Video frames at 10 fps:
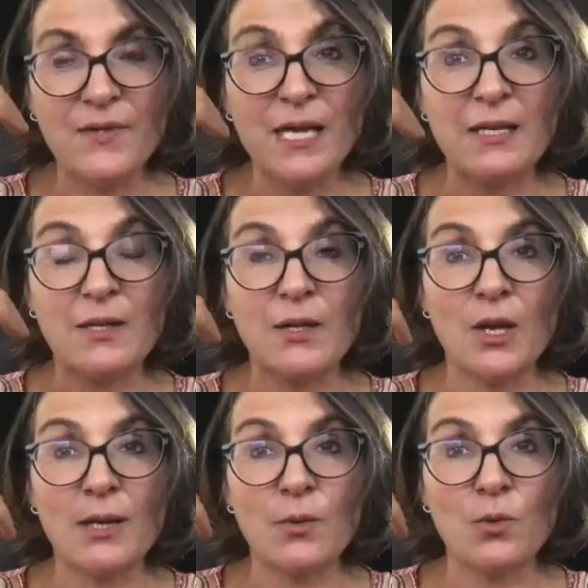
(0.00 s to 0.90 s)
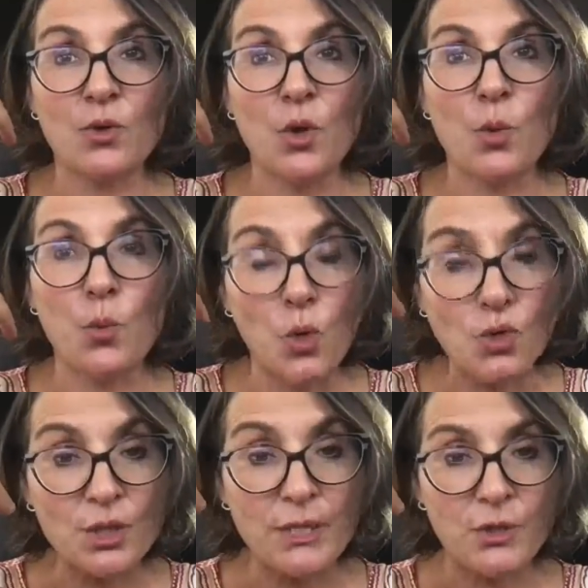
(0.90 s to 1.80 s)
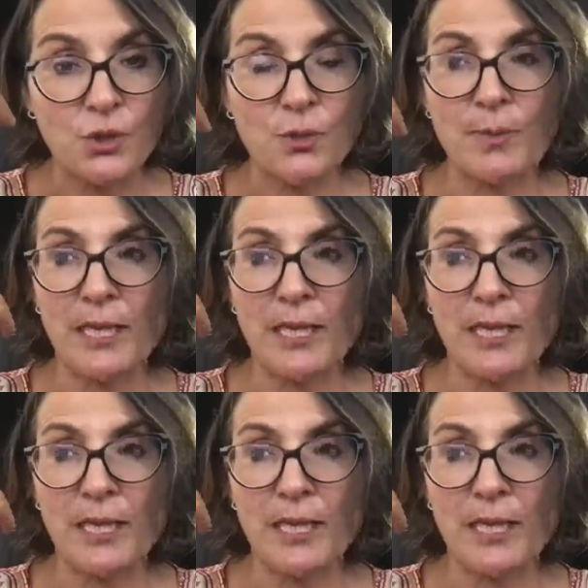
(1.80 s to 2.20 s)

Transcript: done, like not wanting to,